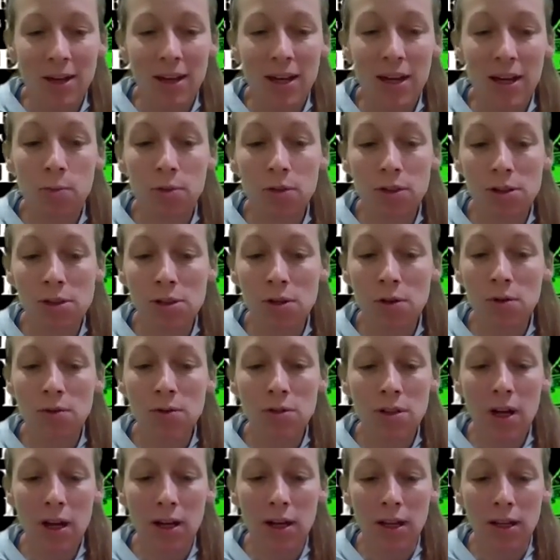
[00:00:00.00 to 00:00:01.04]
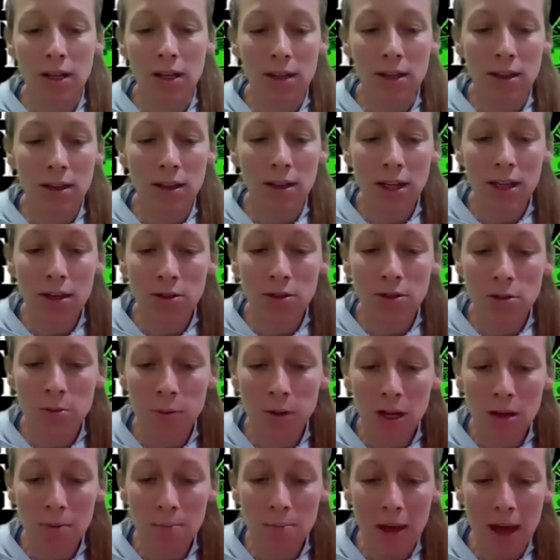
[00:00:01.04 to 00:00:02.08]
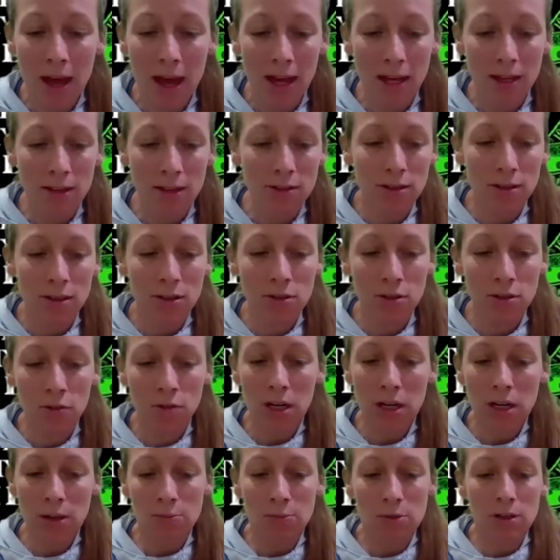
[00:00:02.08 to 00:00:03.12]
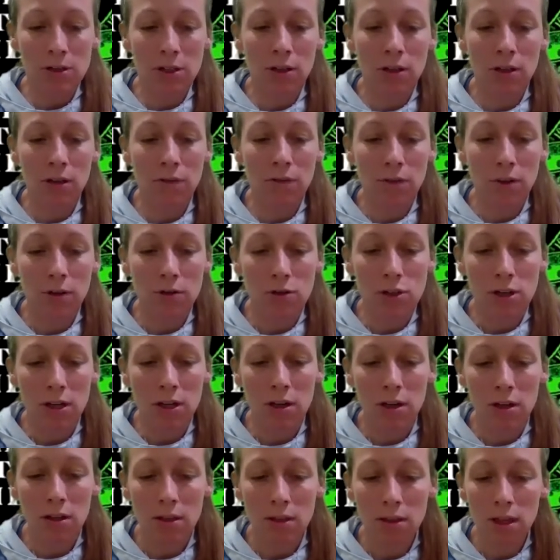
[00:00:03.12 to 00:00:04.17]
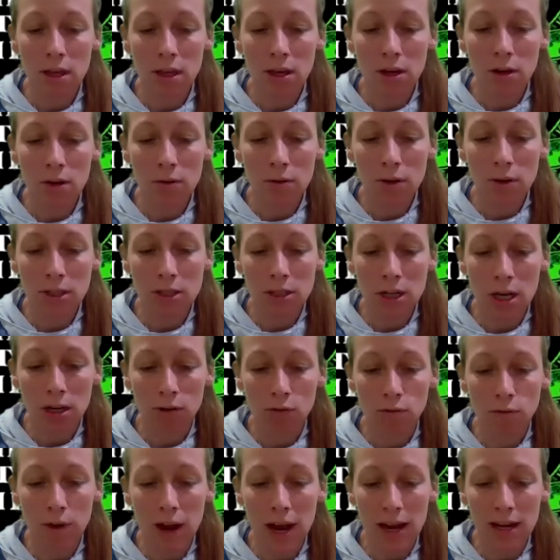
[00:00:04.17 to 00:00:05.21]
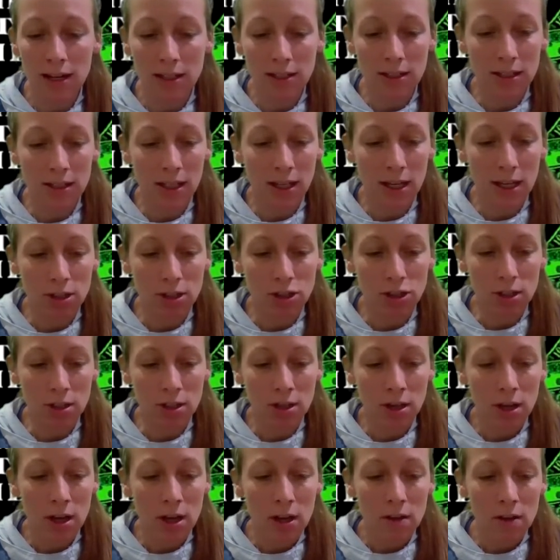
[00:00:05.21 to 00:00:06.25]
It was so sudden, the ear-splitting bangs, the screams, the confusion. Theo and Doug ran into the kitchen.